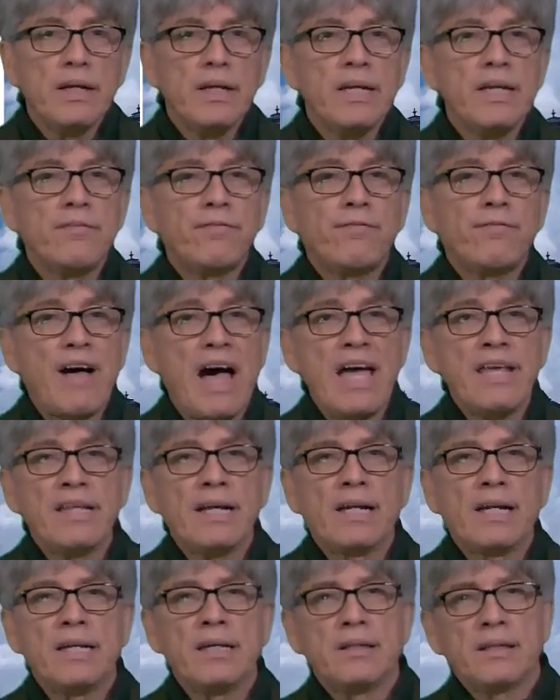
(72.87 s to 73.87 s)
It
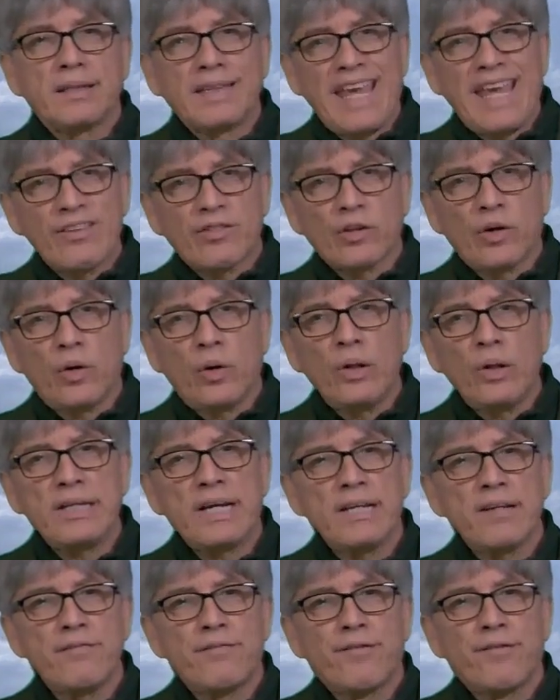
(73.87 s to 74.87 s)
finally takes all
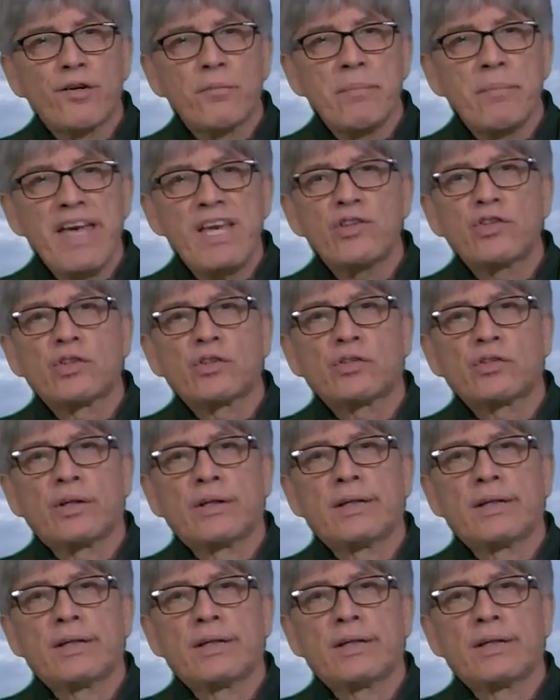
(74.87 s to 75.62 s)
that information